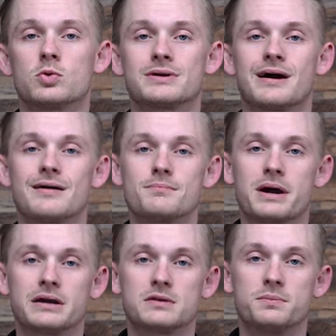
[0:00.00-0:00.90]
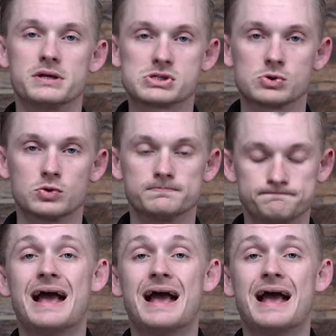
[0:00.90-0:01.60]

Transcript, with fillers: or compact pistol.